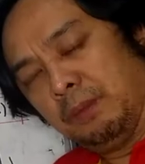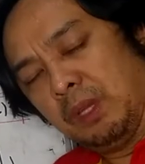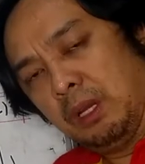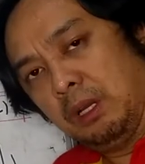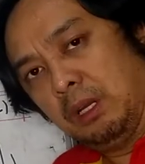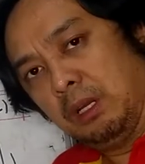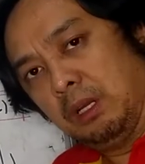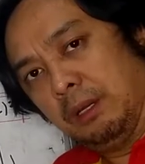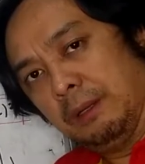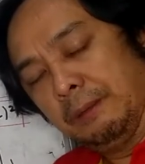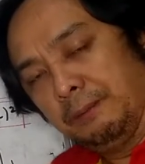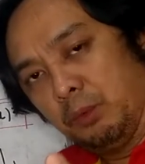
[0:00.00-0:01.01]

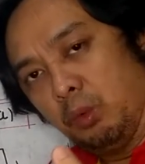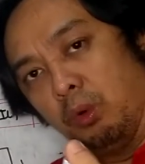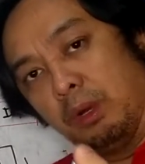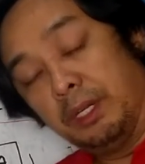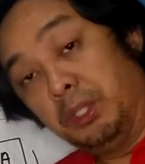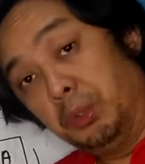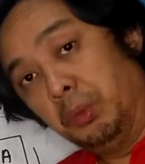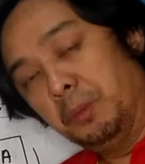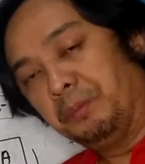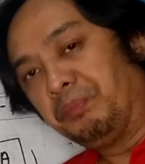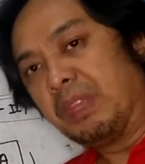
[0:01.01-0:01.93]
uh, who are new,